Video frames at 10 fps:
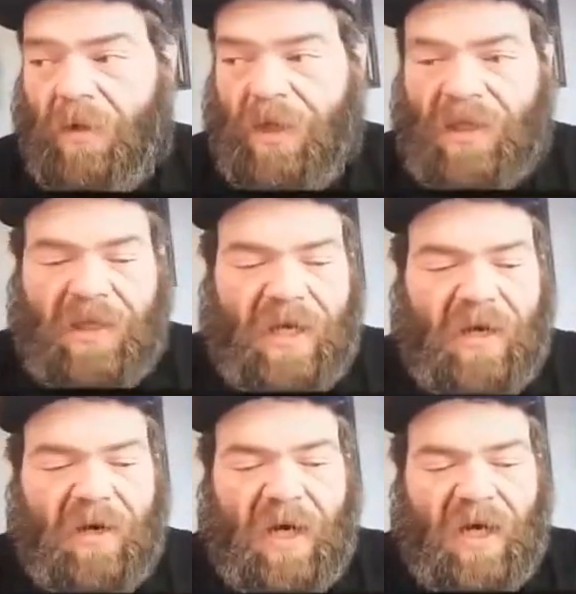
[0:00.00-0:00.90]
And then
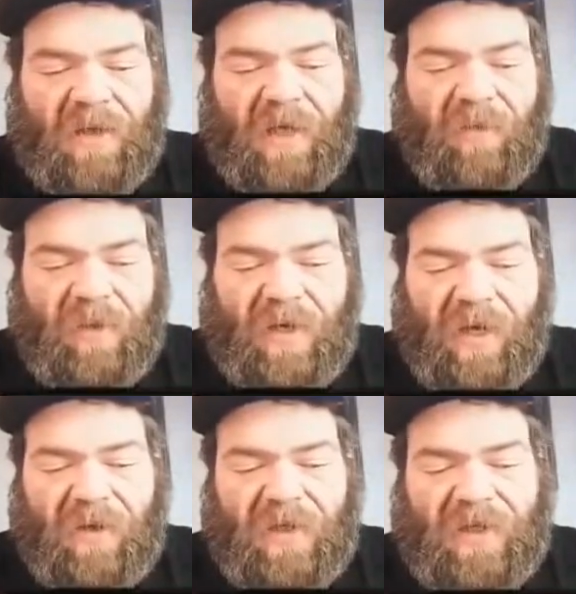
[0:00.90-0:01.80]
later on, they opened
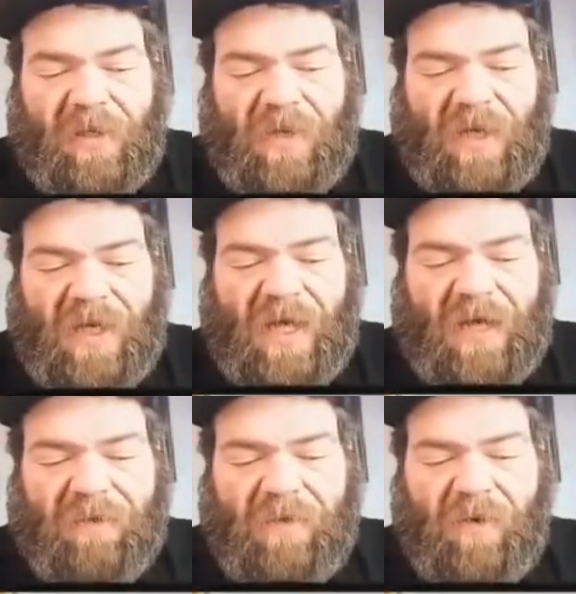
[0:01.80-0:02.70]
another ETB and it
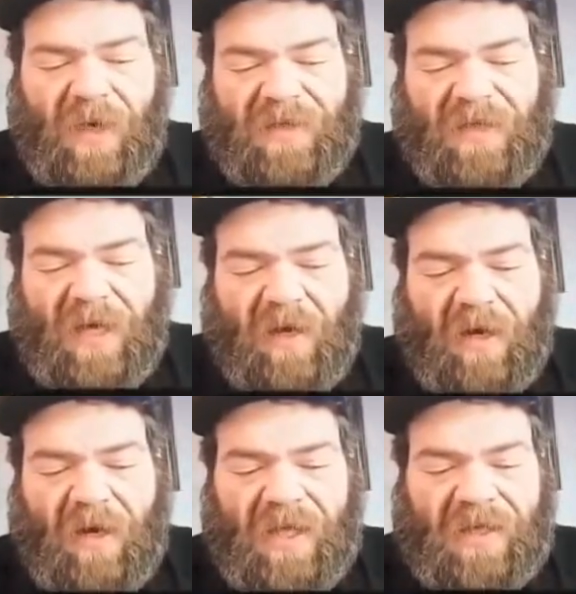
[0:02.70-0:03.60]
had the Mew
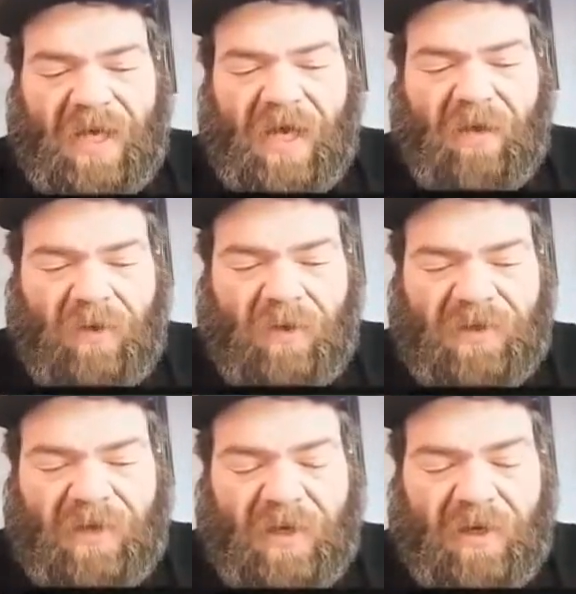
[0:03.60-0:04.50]
SIR and the Iono
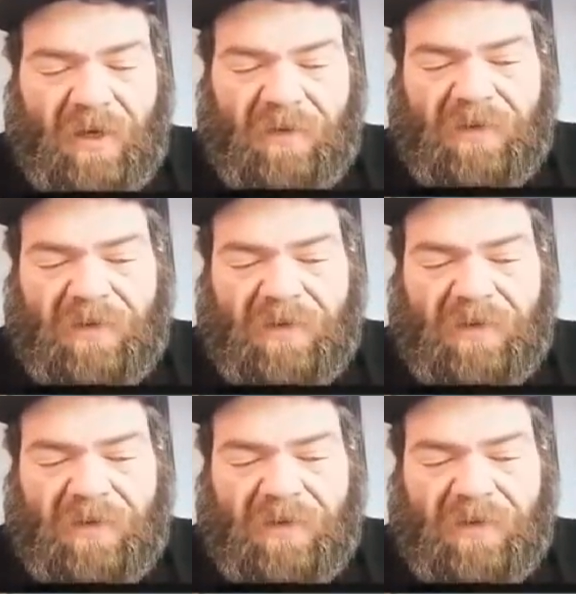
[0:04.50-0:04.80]
SIR.